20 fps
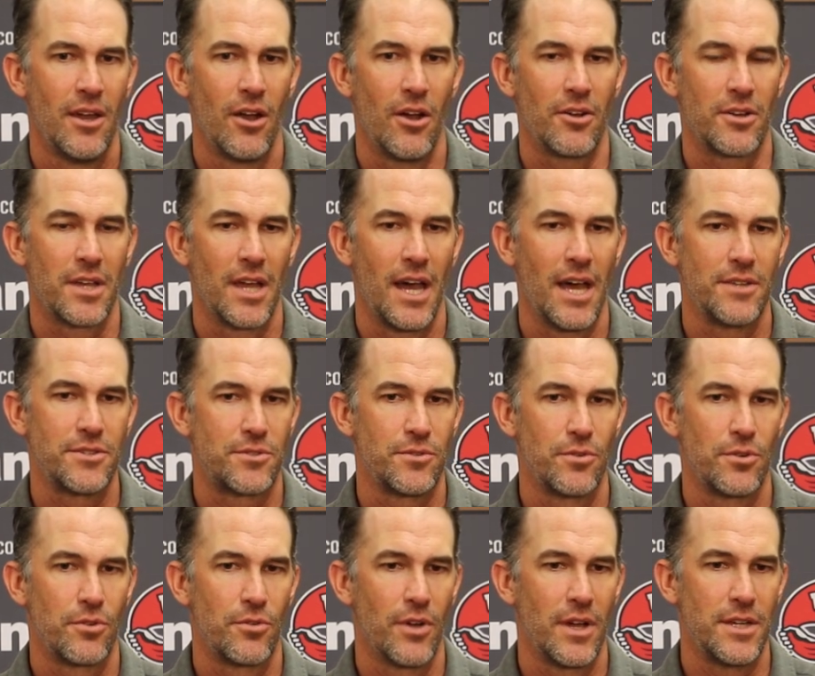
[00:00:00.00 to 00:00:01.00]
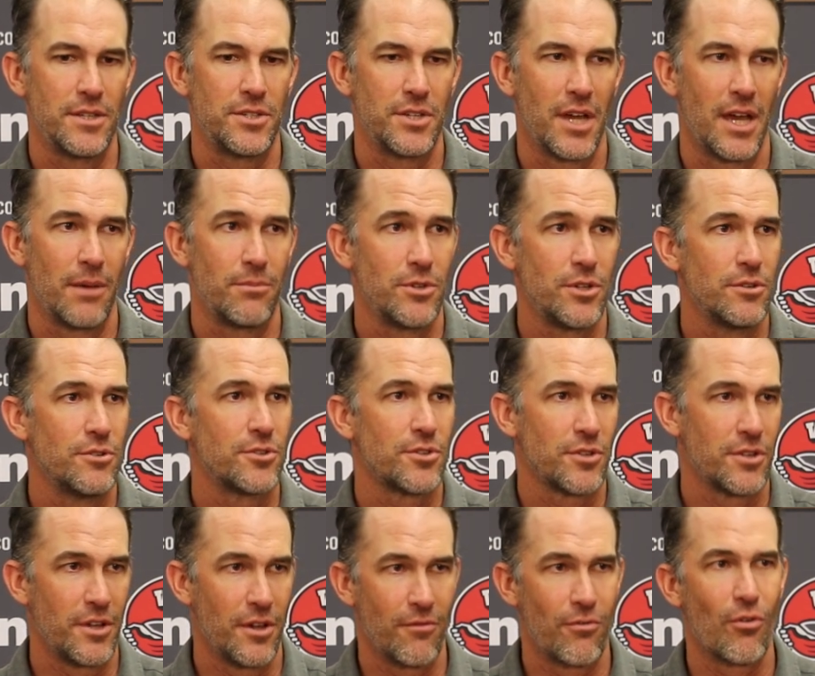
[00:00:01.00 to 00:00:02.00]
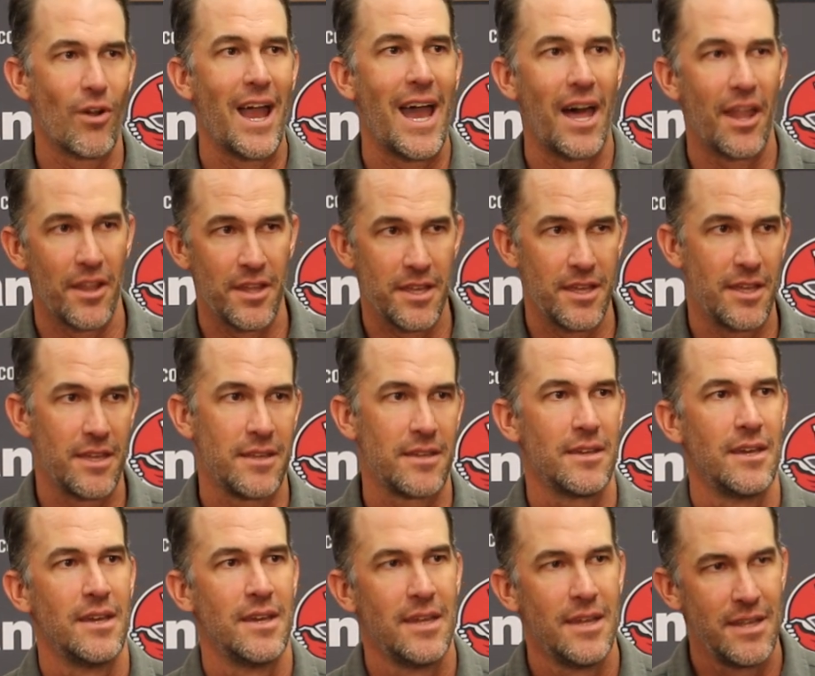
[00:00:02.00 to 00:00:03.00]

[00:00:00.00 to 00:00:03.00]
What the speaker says: Our guys do a great job usually of rallying,